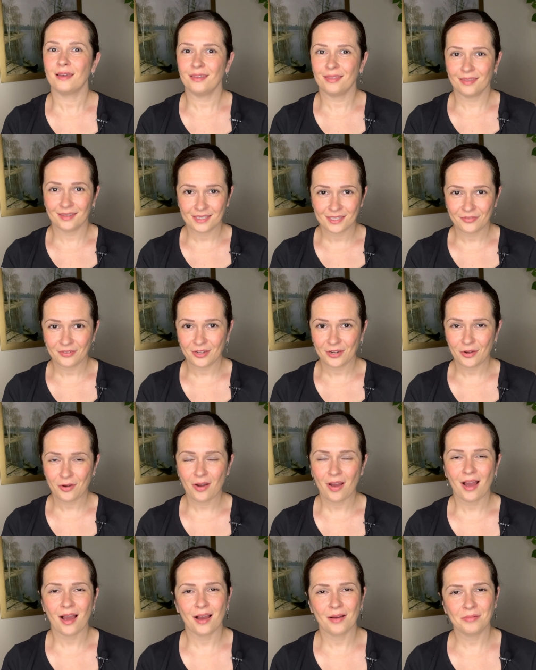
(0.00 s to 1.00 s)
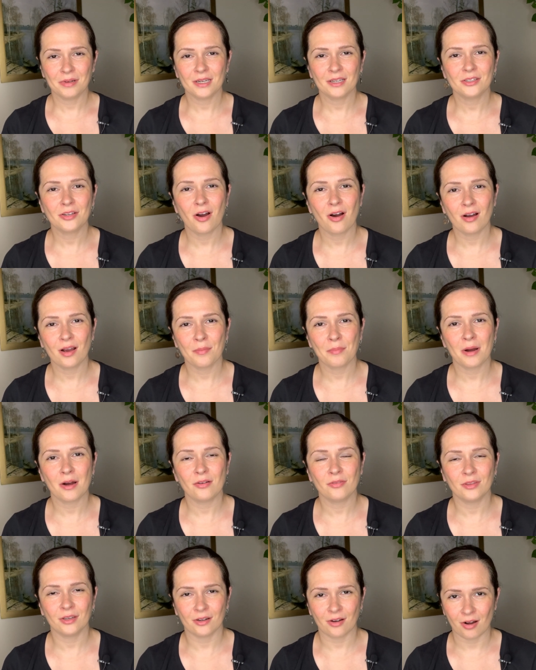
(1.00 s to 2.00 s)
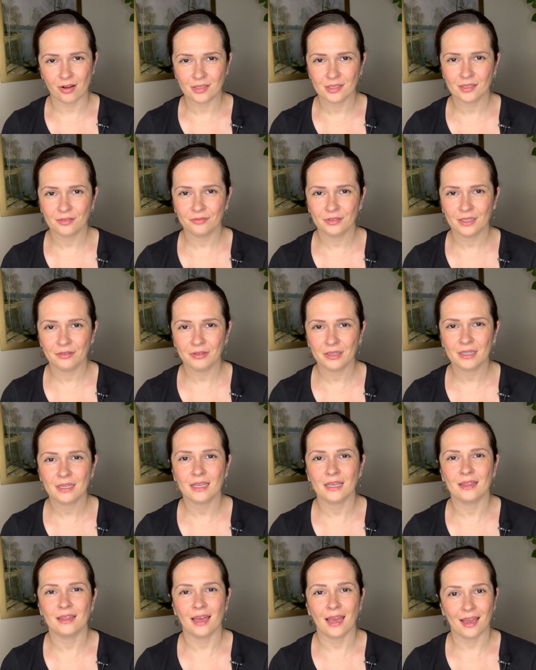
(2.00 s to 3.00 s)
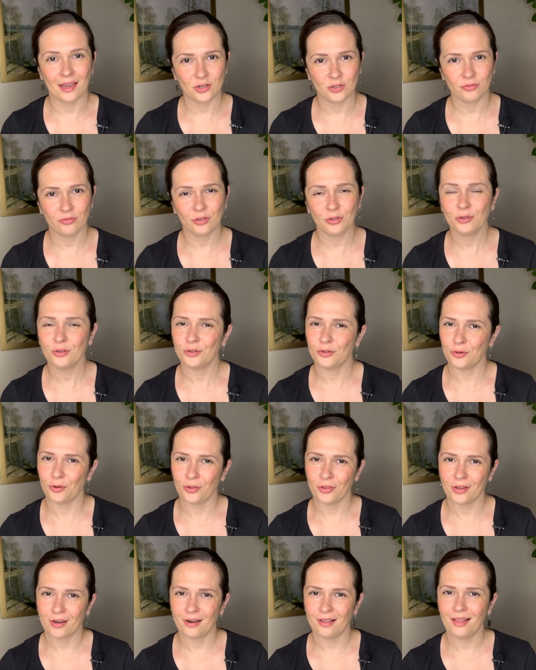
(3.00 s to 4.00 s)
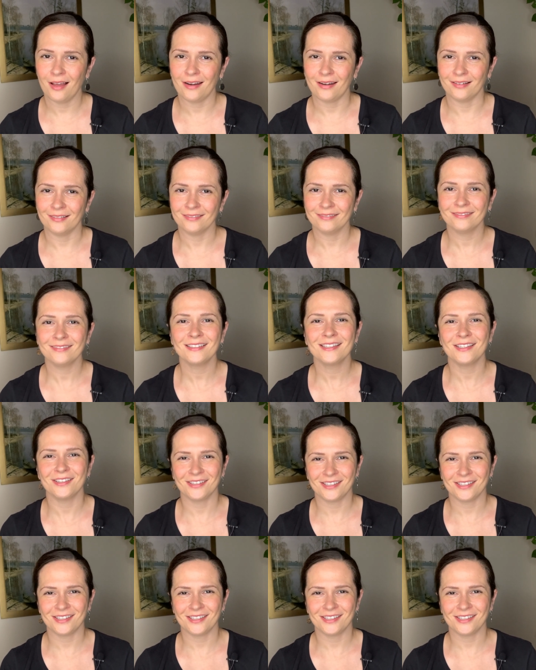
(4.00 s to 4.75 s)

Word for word: In this video, I'm going to talk about the cost of living in Asheville, North Carolina, so